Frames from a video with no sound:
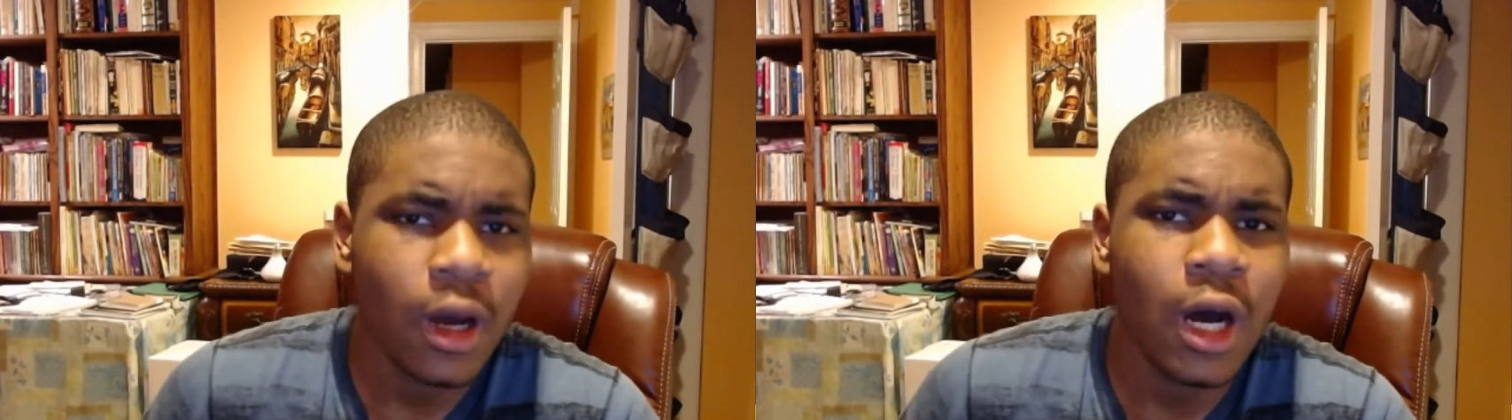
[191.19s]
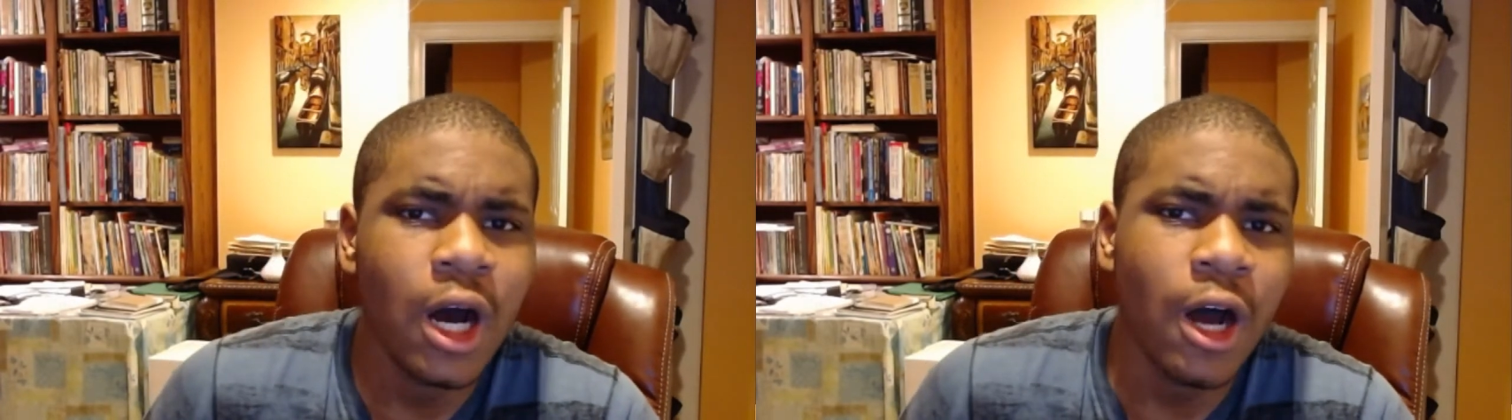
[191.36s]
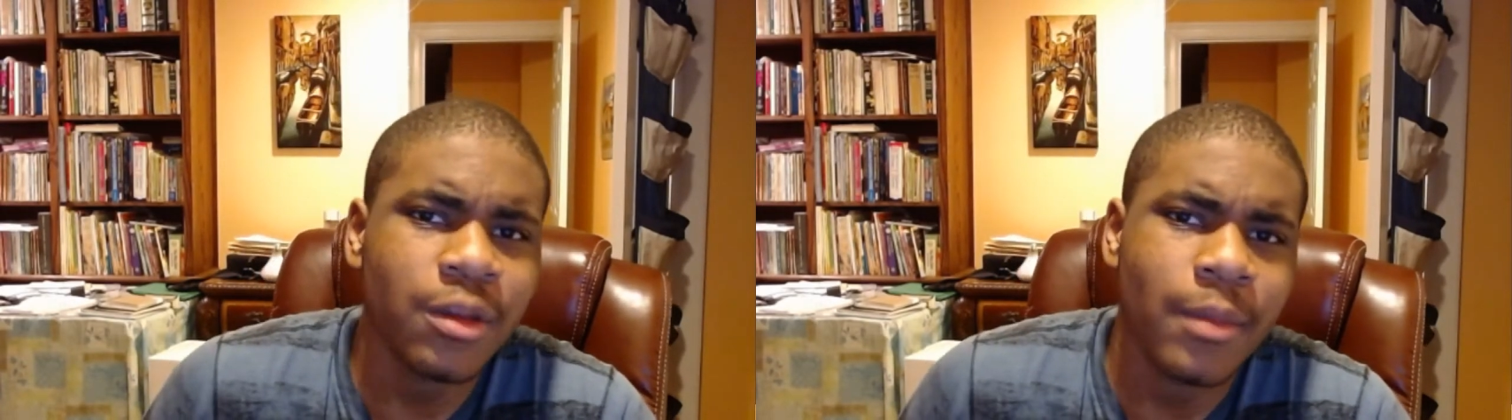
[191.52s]

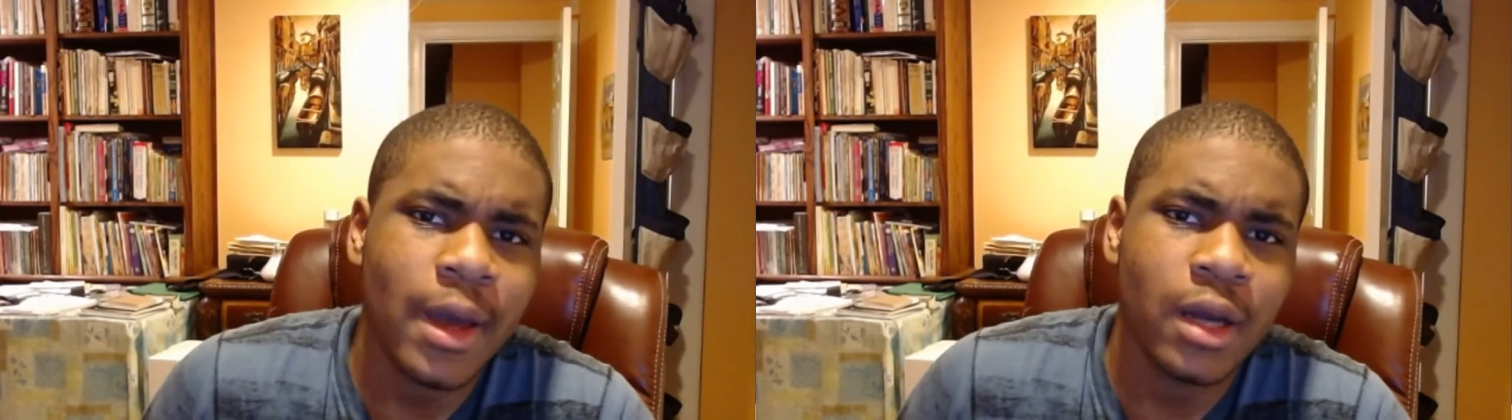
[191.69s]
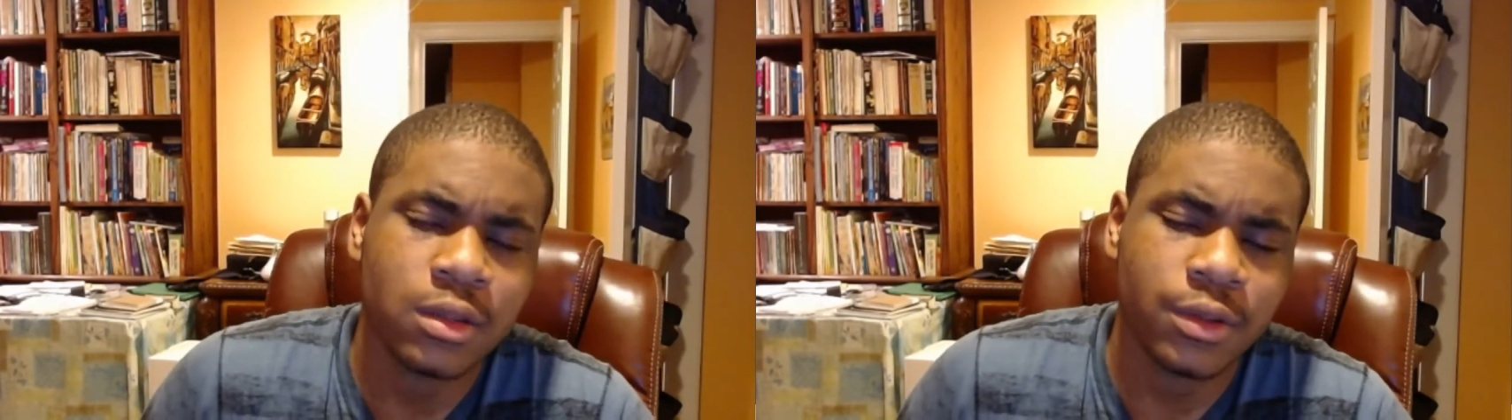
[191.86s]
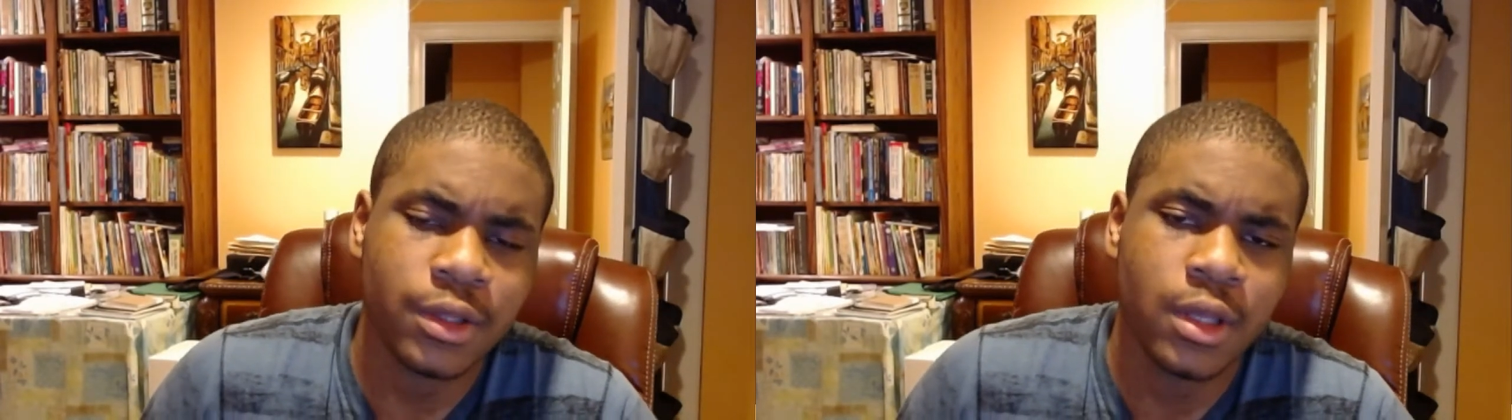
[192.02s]

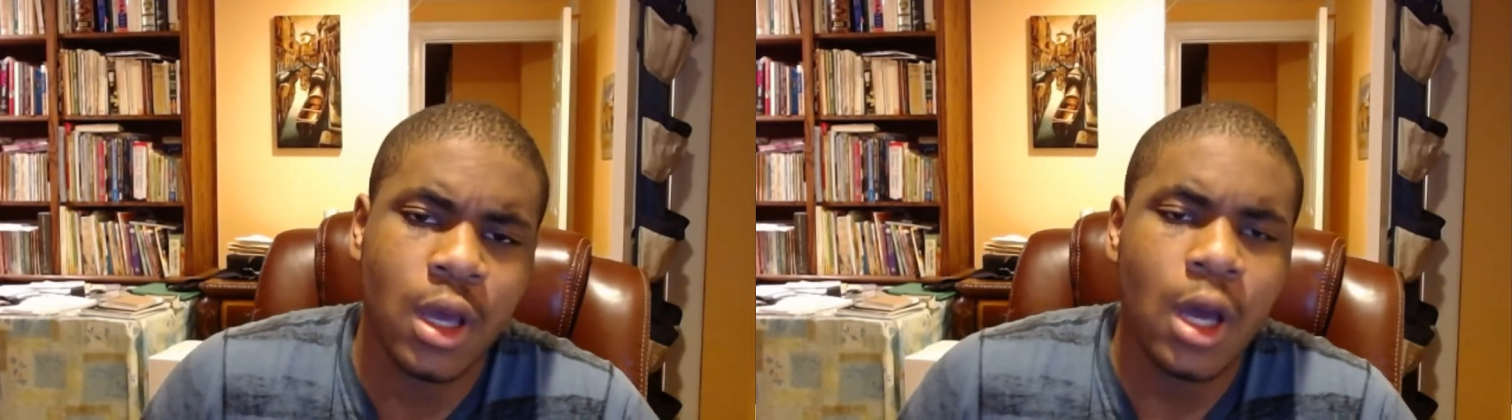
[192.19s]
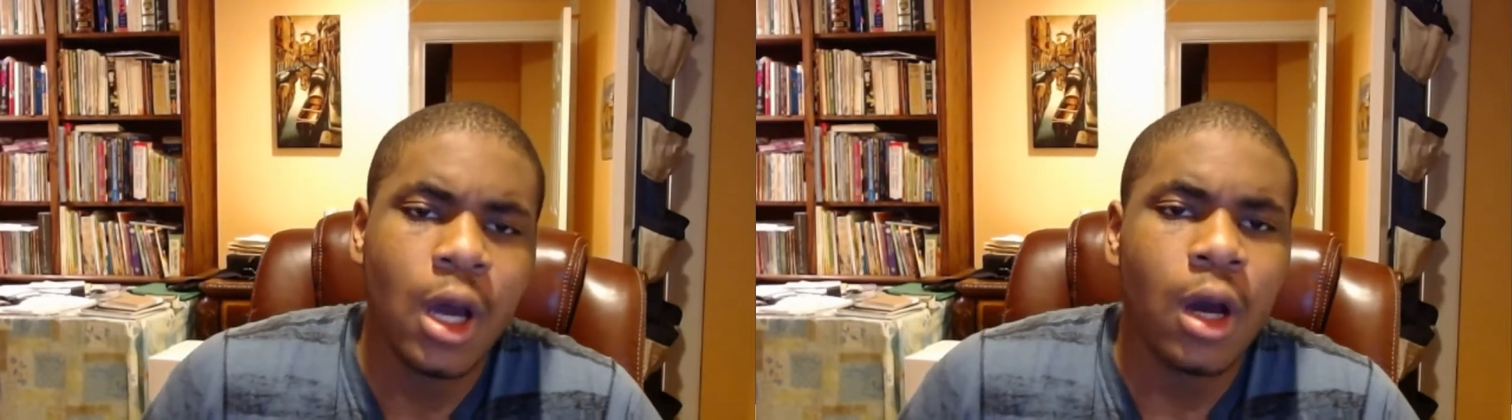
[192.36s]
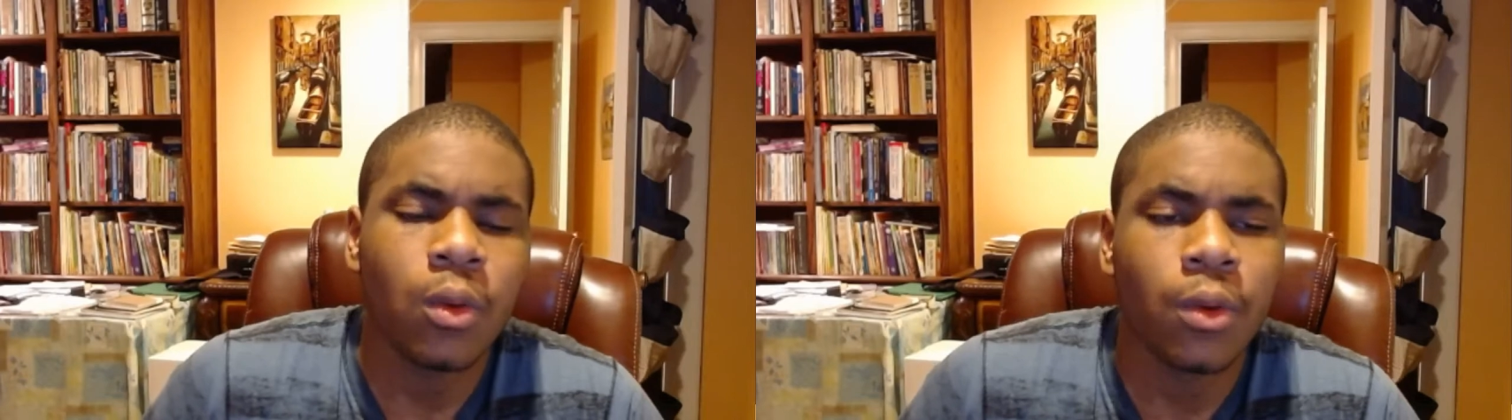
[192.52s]
automatically,
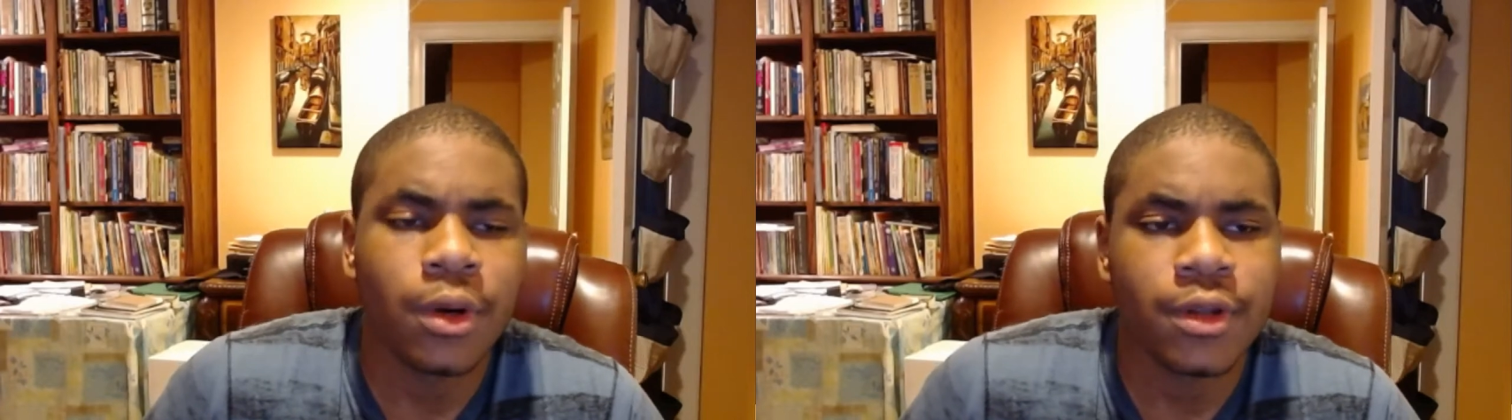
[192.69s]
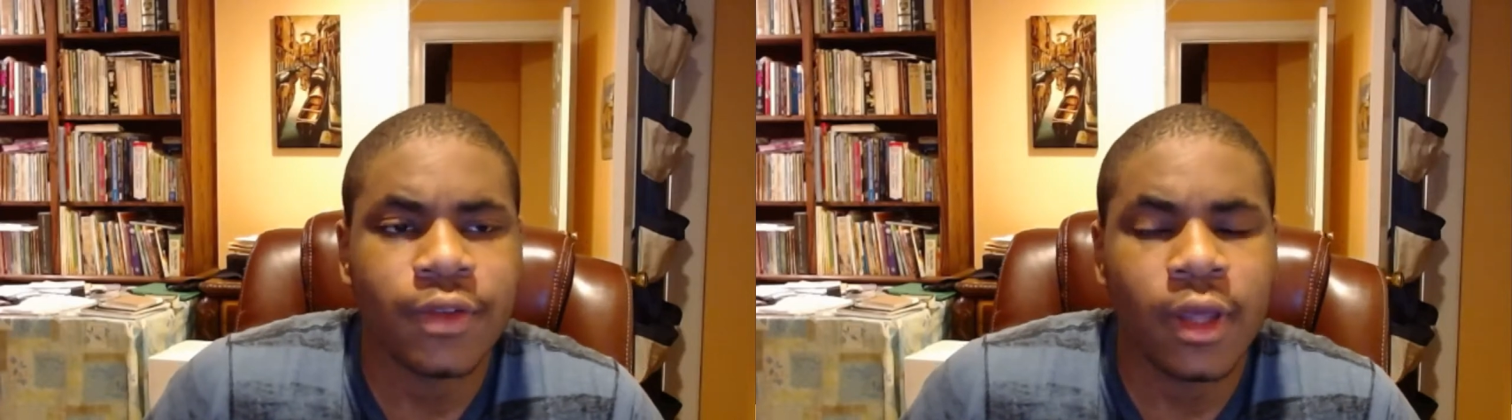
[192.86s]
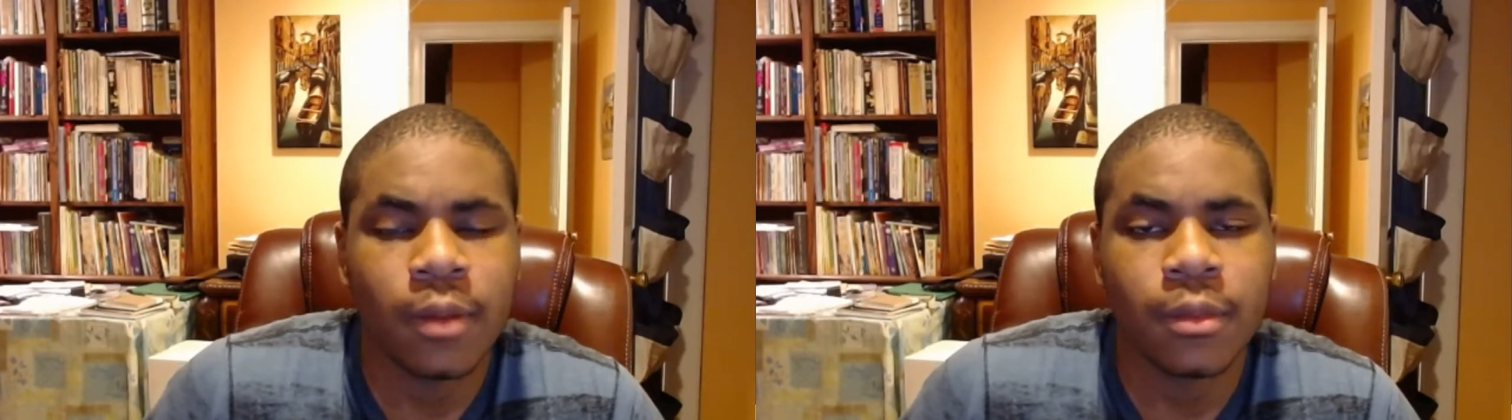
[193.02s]
what does
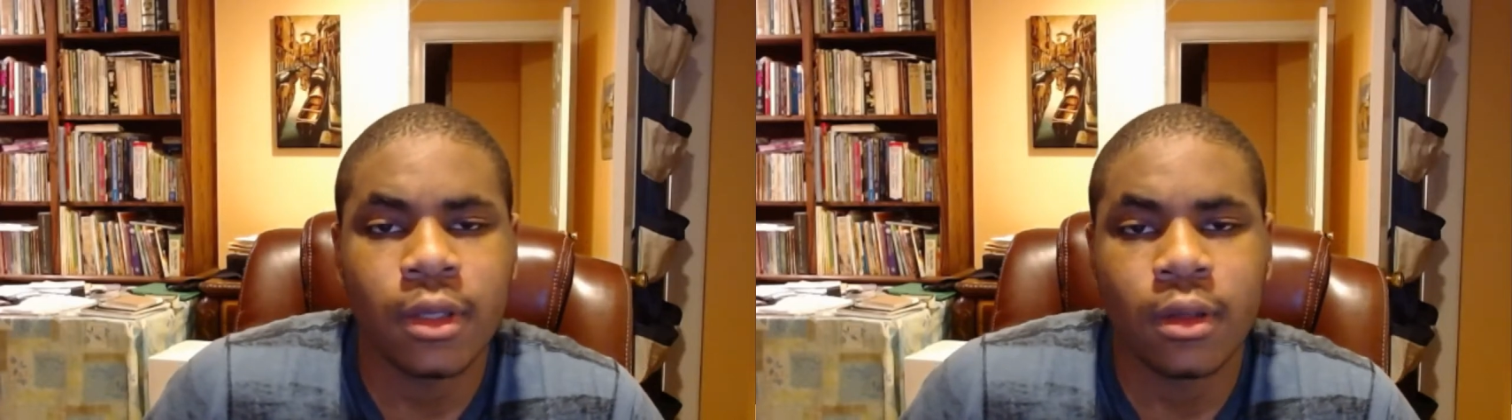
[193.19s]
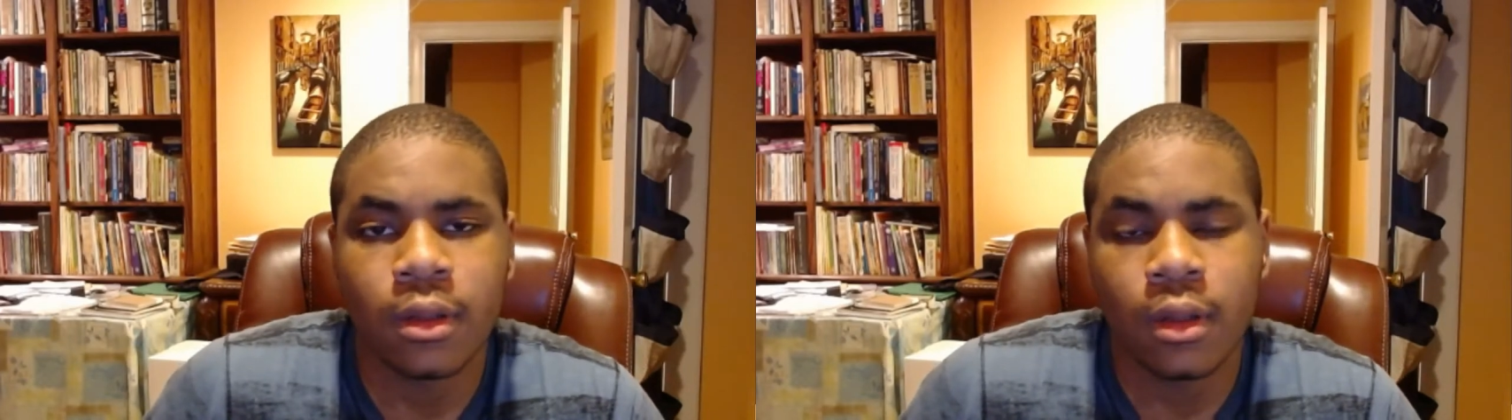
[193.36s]
that mean?